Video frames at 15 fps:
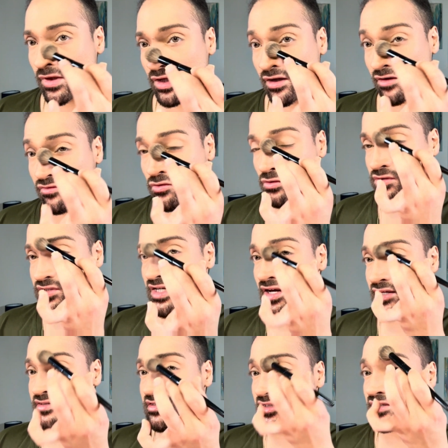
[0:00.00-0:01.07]
And of course,
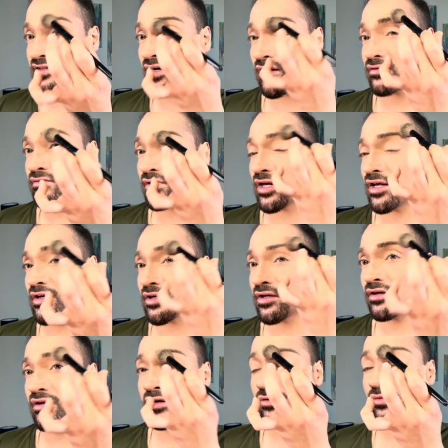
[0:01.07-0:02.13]
canceling out
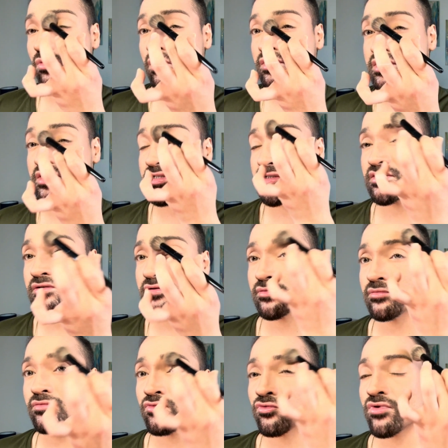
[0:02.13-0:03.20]
any unwanted
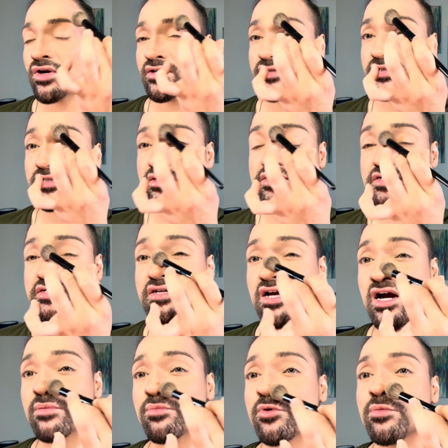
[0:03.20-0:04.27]
redness,
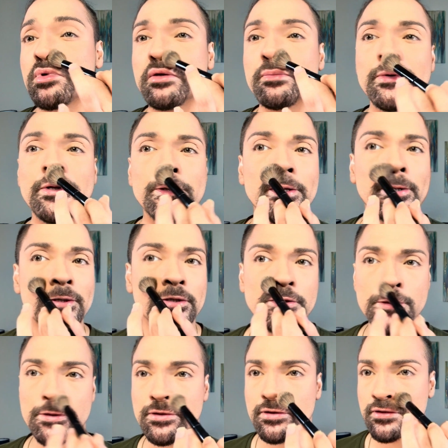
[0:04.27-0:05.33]

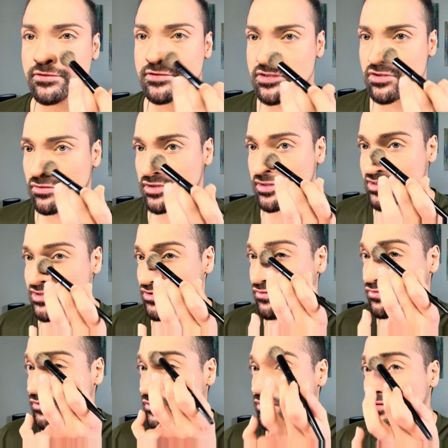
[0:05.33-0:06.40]
hyperpigmentation, so on and so
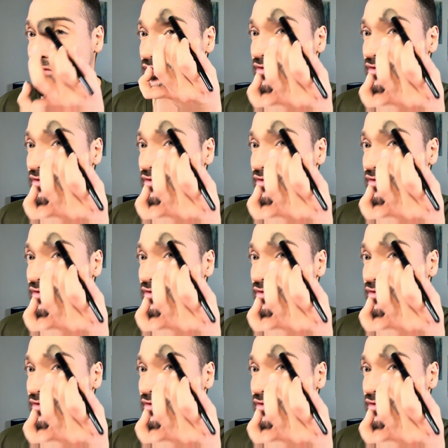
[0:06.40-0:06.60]
forth.